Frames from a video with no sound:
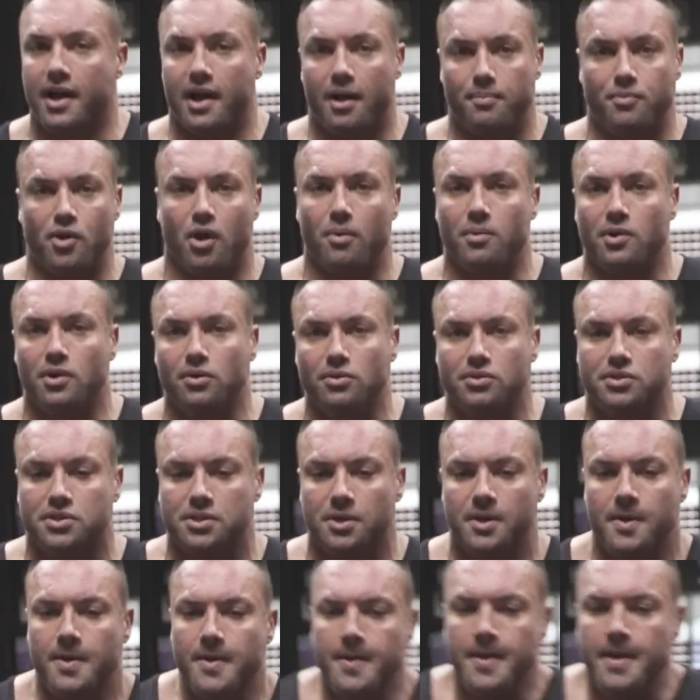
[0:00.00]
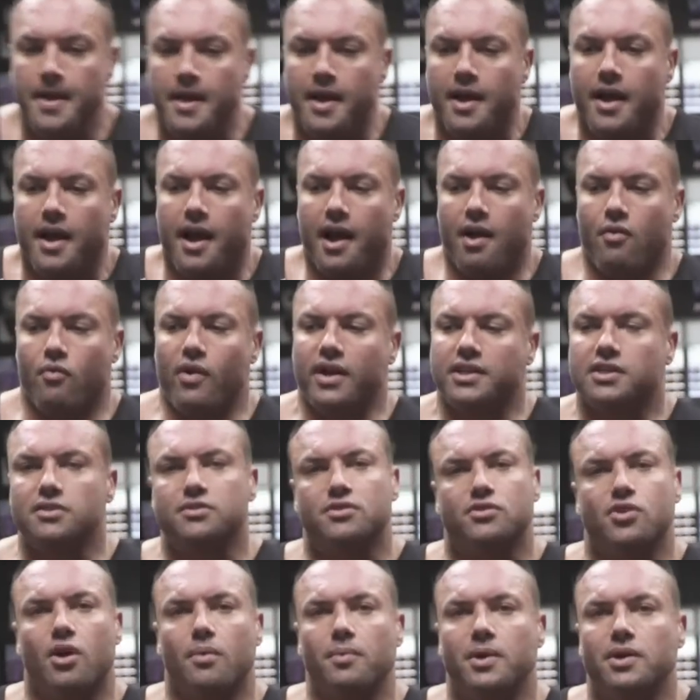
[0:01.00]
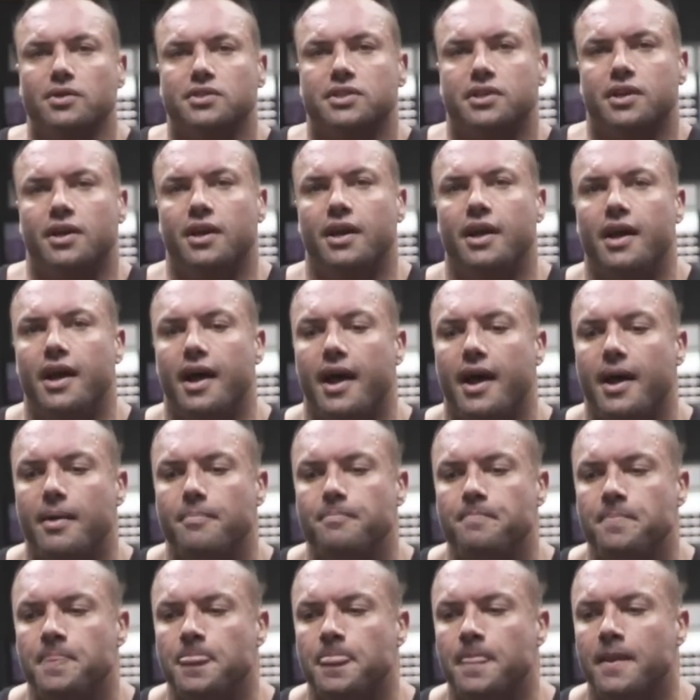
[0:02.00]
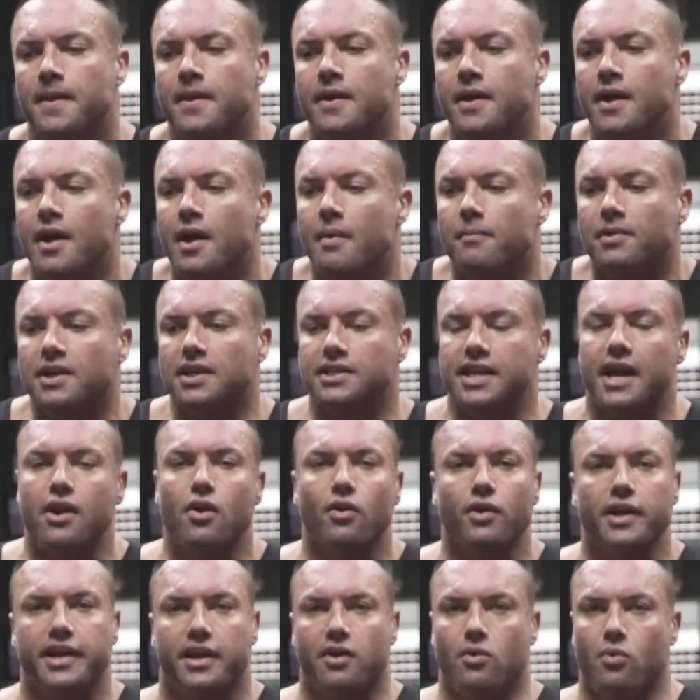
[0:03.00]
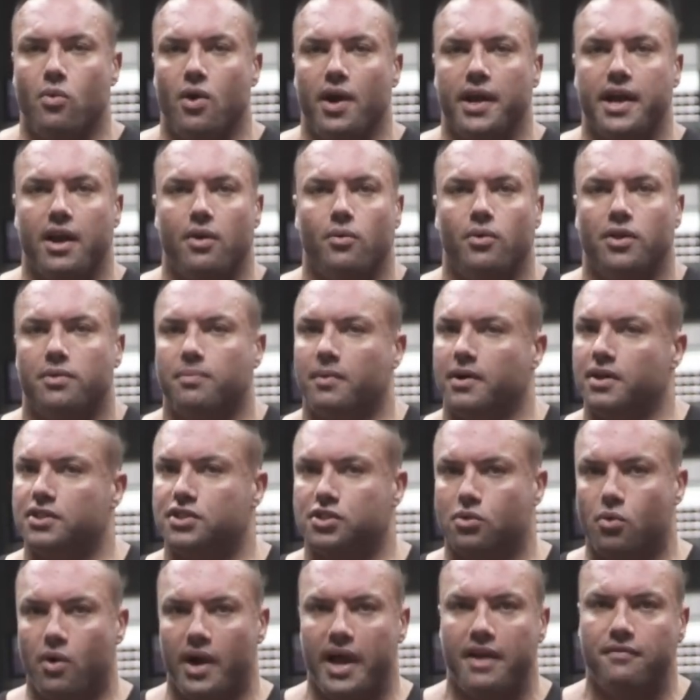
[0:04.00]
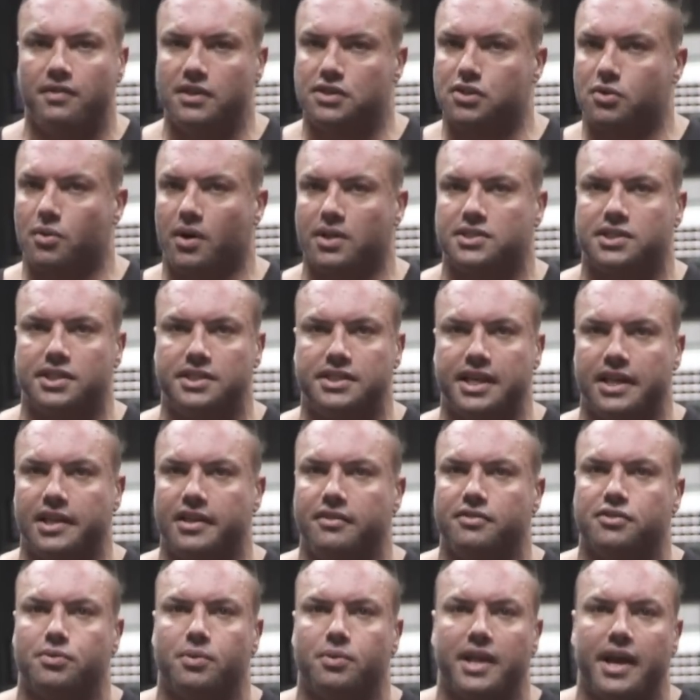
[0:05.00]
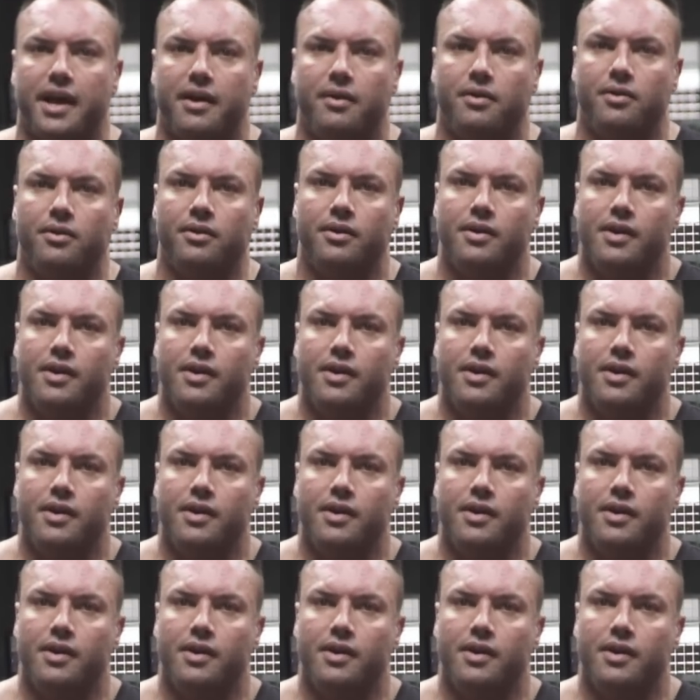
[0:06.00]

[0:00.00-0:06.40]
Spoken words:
abdominals, rectus abdominis, because they already get a workout with my heavy squats and deadlifts with that.